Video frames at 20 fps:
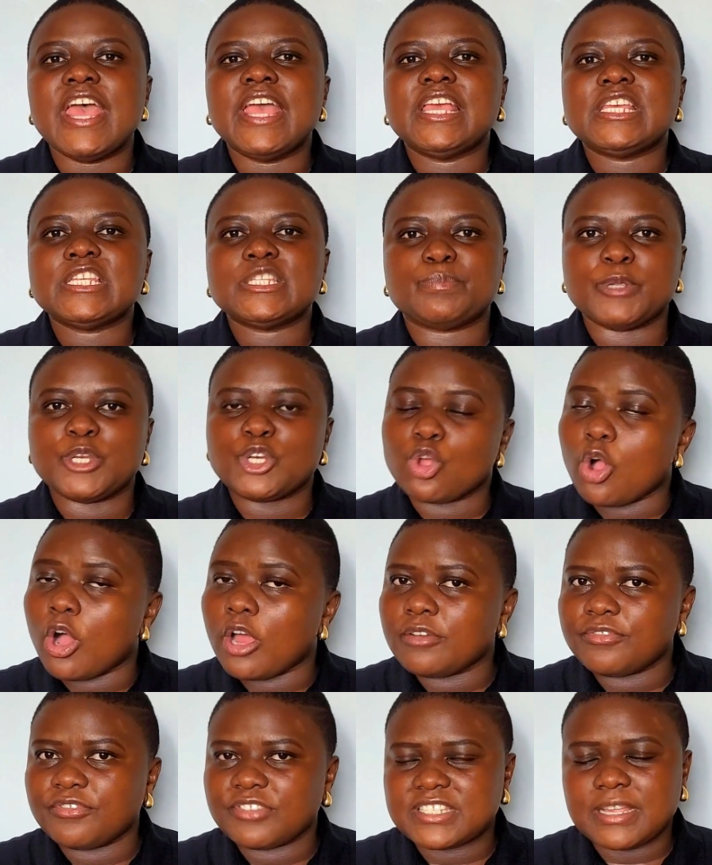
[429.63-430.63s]
He's been
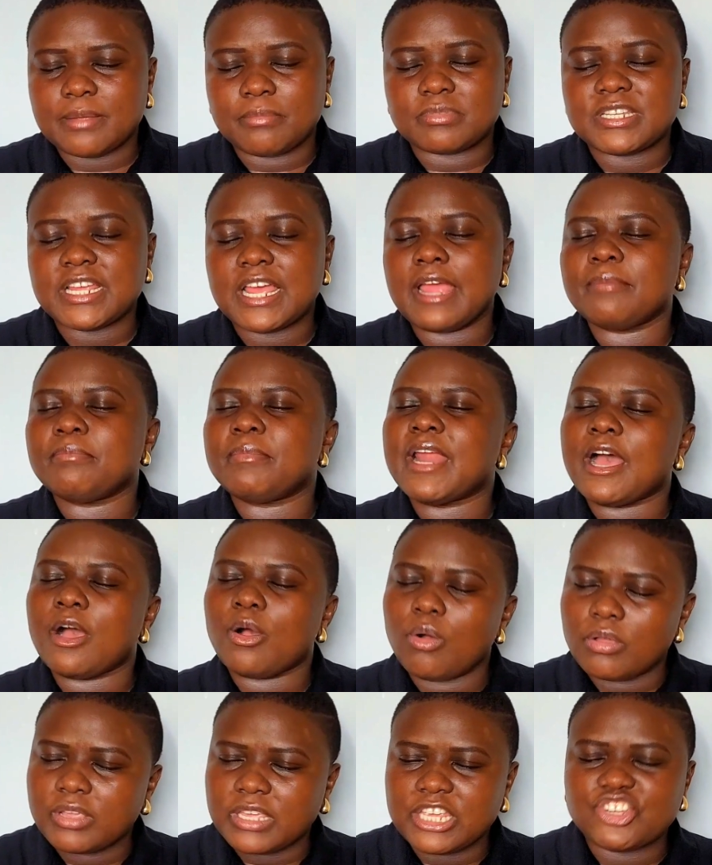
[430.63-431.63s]
gone for some time now.
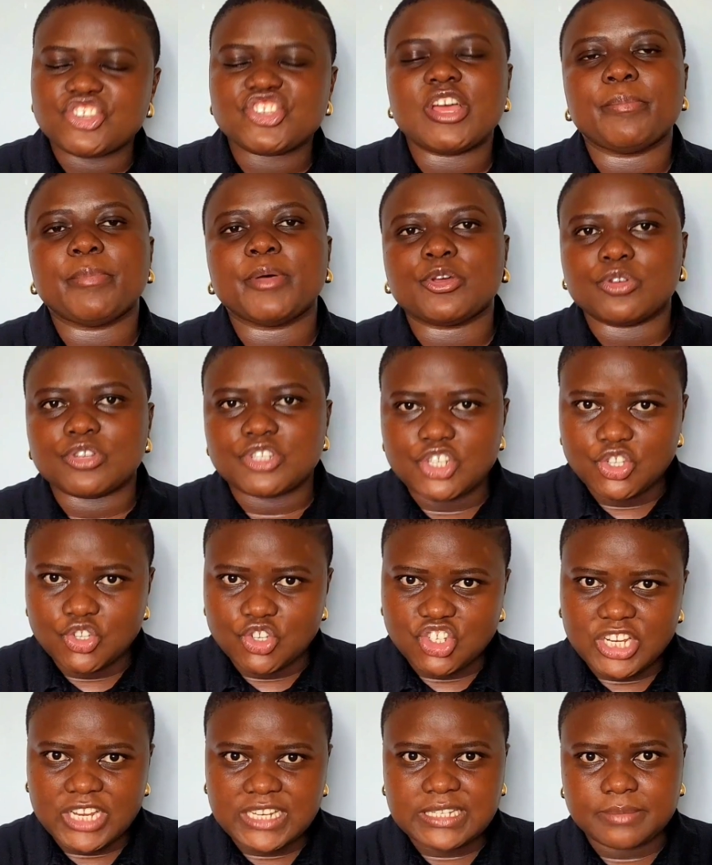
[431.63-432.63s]
Okay, sharp. I continue
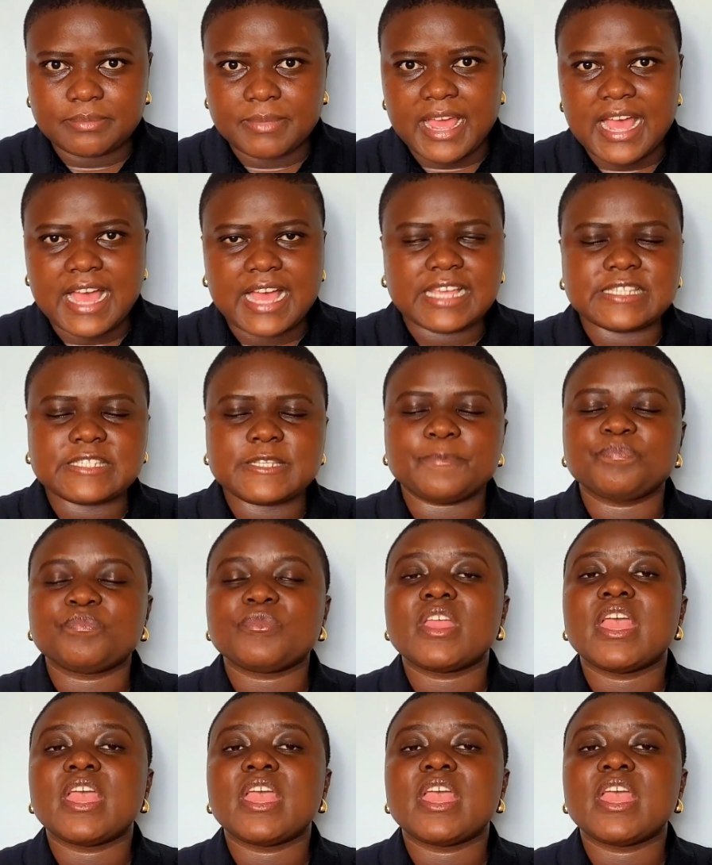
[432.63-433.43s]
shutting my eyes.